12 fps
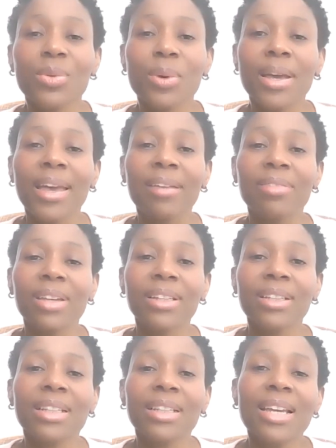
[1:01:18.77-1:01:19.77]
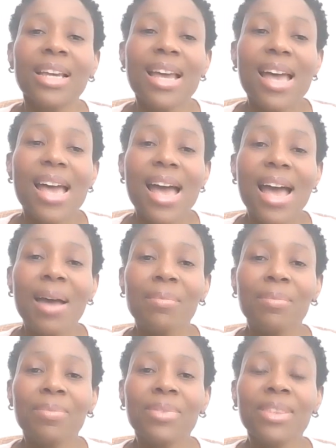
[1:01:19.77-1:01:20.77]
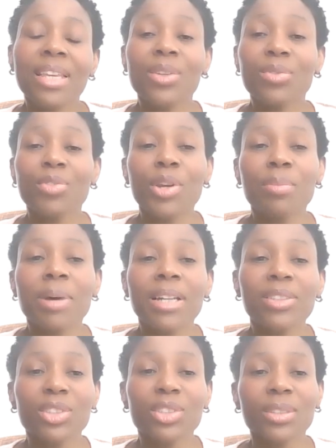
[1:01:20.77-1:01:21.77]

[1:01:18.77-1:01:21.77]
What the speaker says: we're having. Thank you very much.